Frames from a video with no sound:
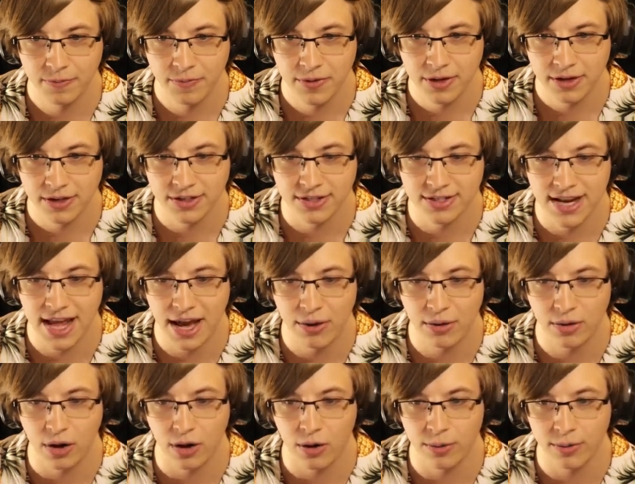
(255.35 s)
Because now,
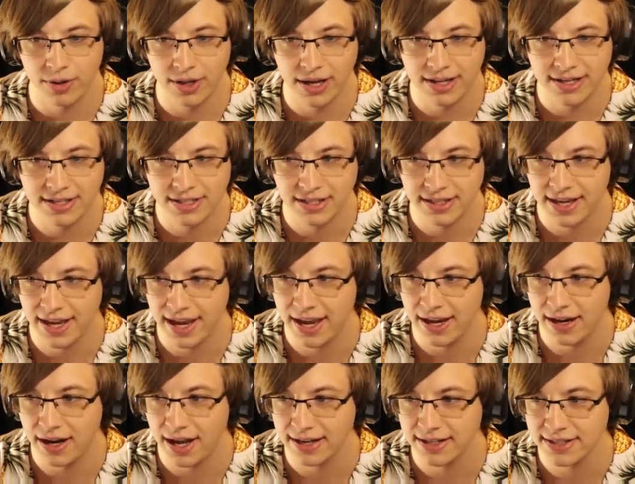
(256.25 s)
oh, well, I guess it
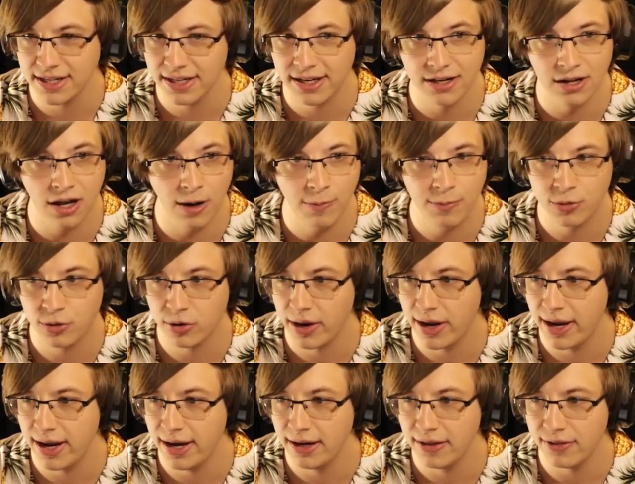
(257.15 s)
can't. I guess I can
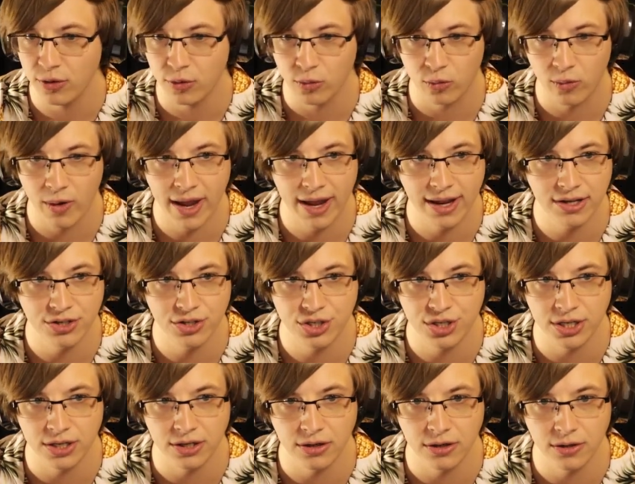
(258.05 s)
upgrade the range
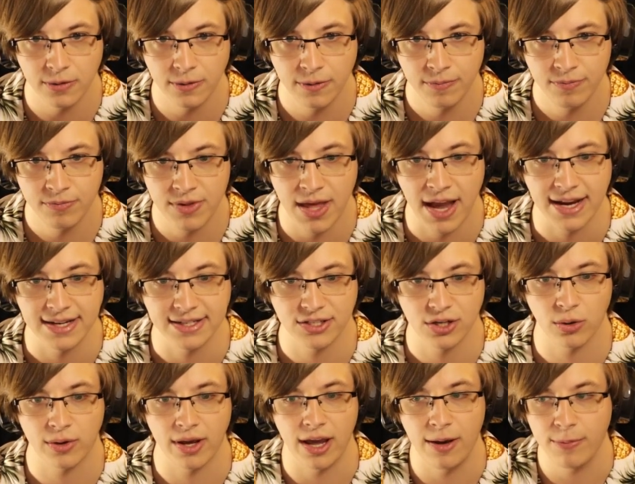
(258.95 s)
here. Nice.
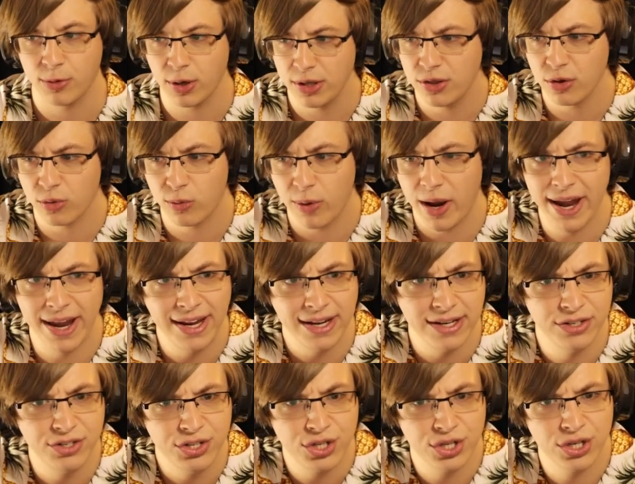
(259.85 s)
Okay, upgrade the
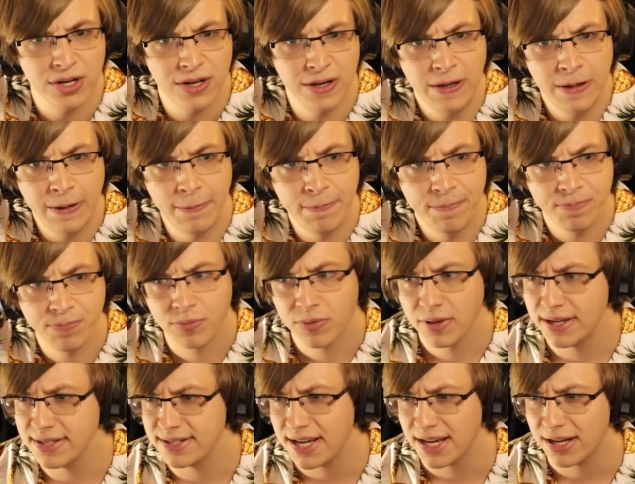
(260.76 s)
range.
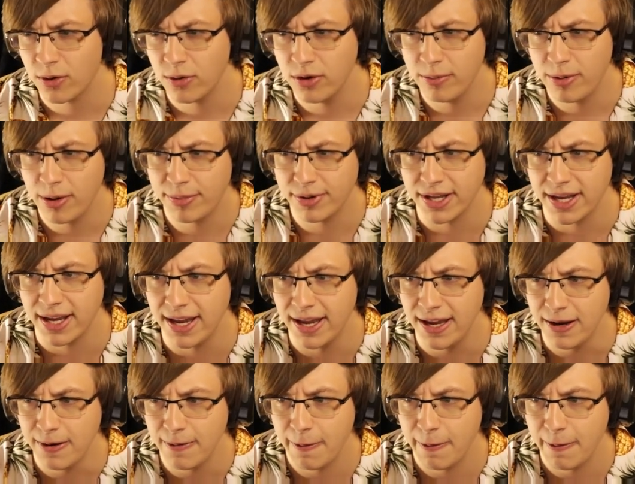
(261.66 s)
Is that going to be able to hit?